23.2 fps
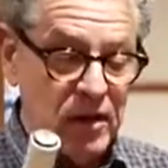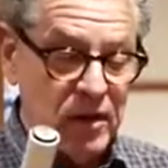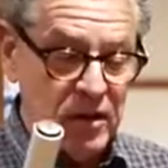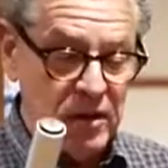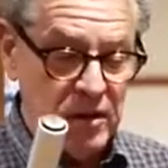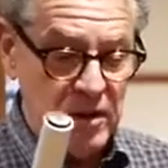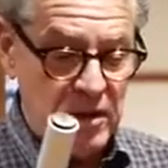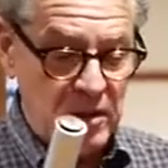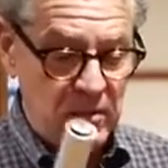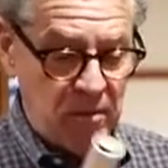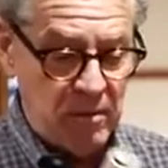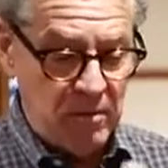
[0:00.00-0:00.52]

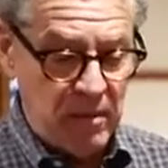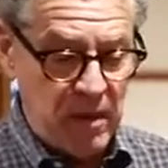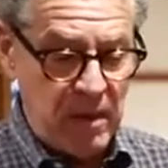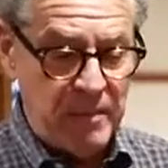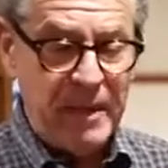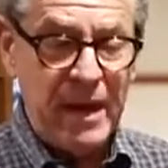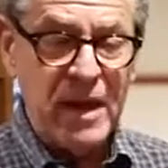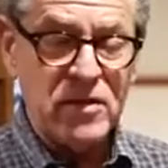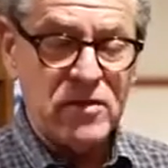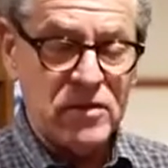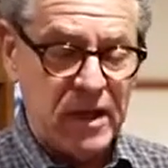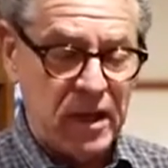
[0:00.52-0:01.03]
My
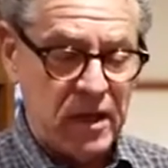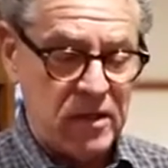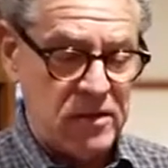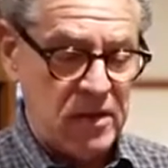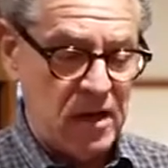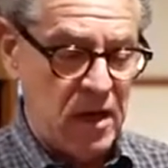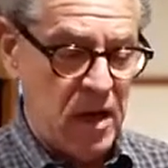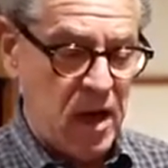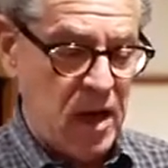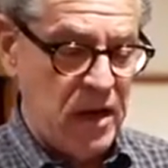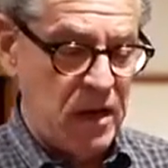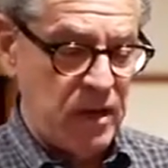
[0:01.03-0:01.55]
pay scale's
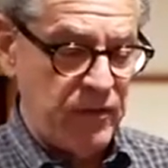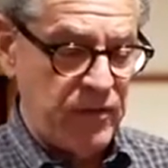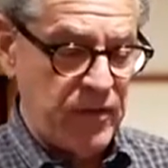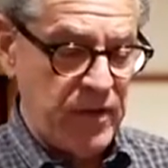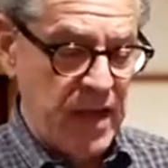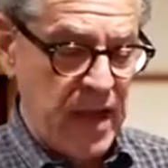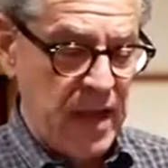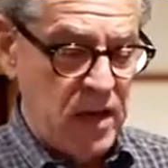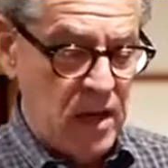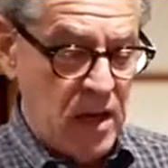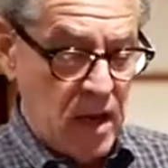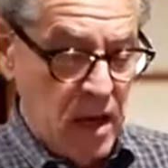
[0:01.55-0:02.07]
not high enough for
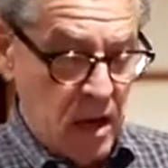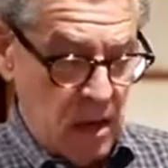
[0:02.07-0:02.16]
that.